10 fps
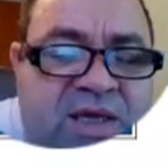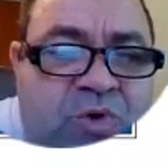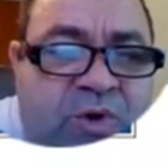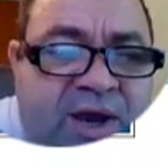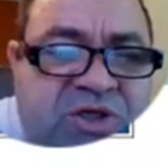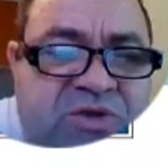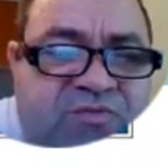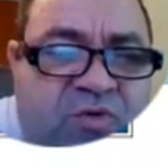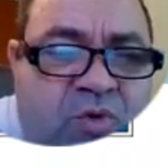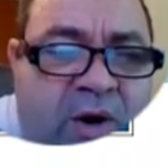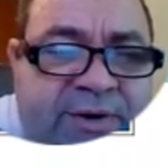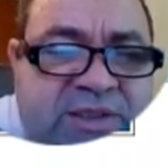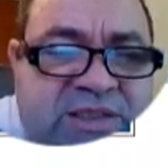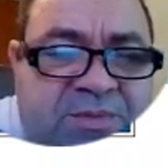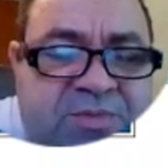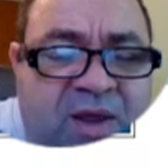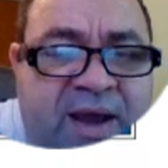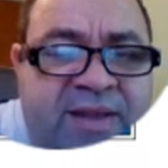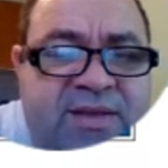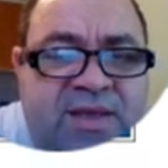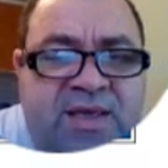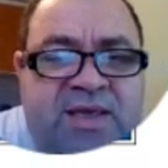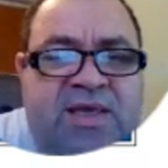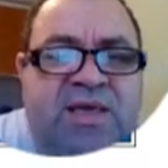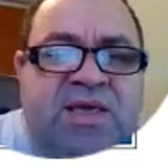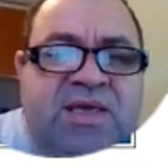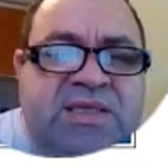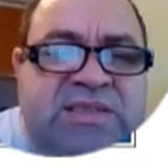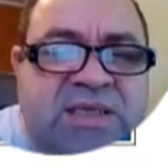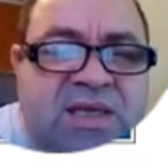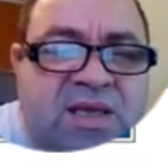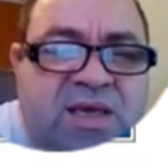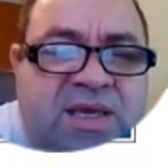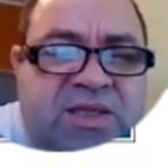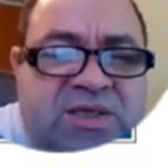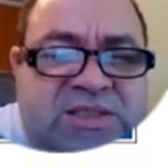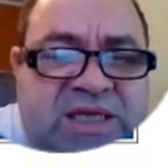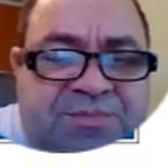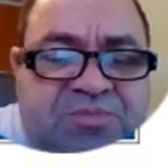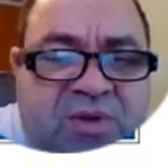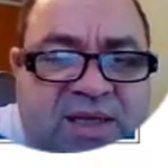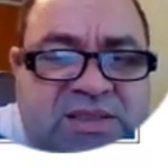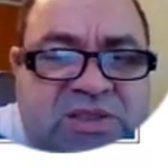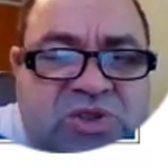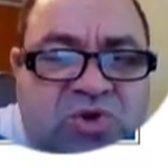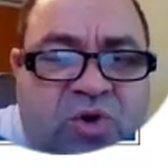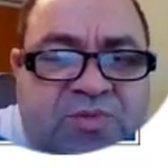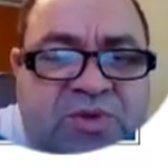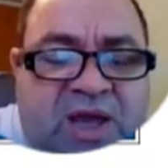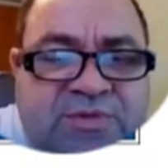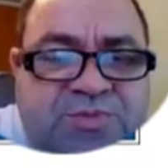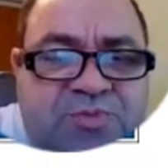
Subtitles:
equation for quantity supplied is intercept plus the slope times